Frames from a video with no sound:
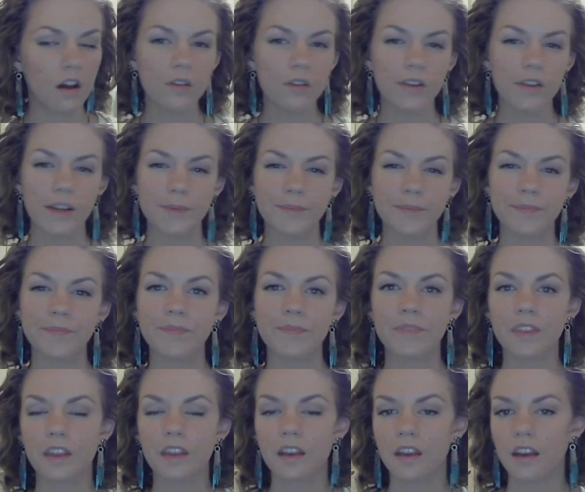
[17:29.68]
Alright.
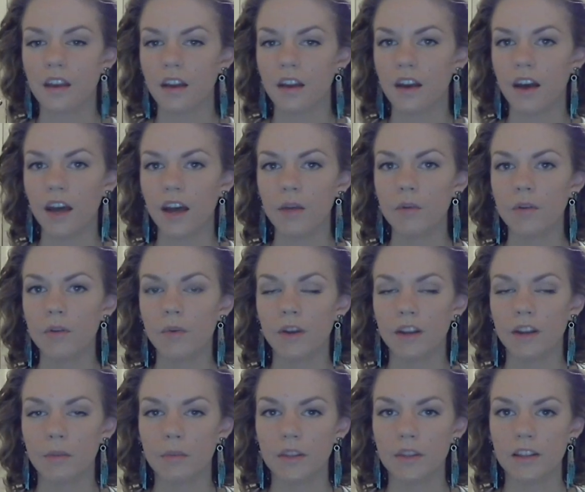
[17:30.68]
I would
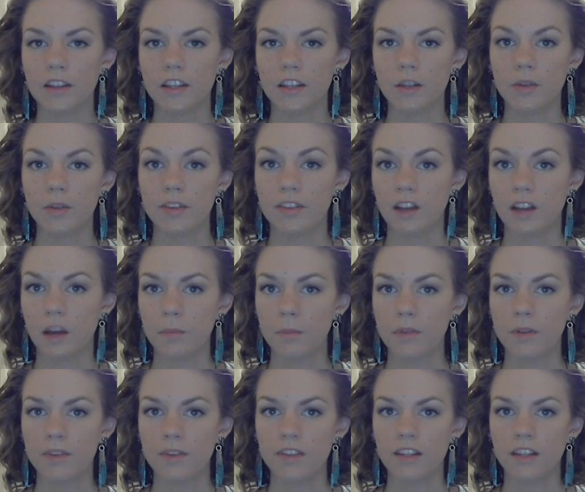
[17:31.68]
recommend that you stop
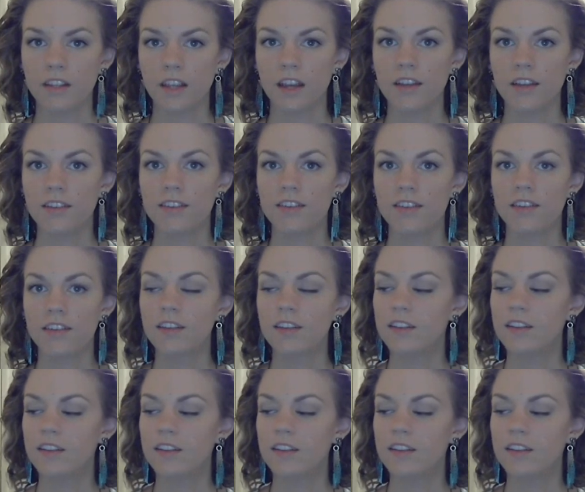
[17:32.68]
using that